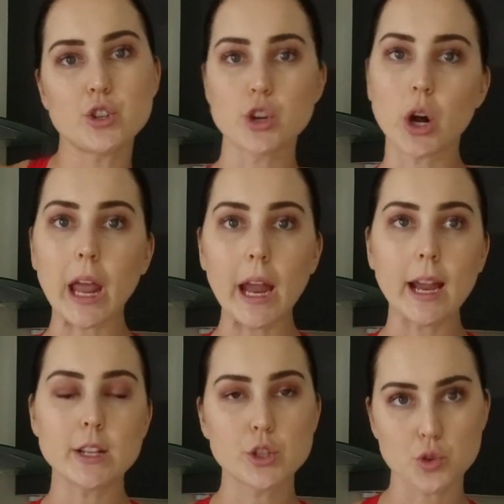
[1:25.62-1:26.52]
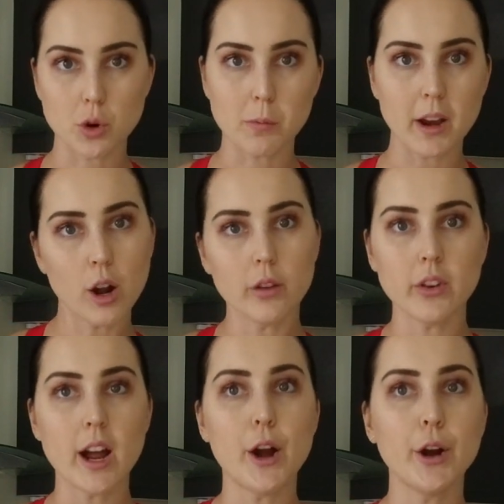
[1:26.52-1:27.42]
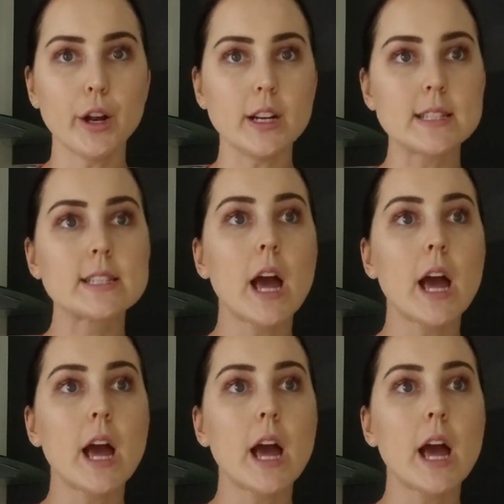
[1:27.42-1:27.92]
choppy strawberry overnight oats.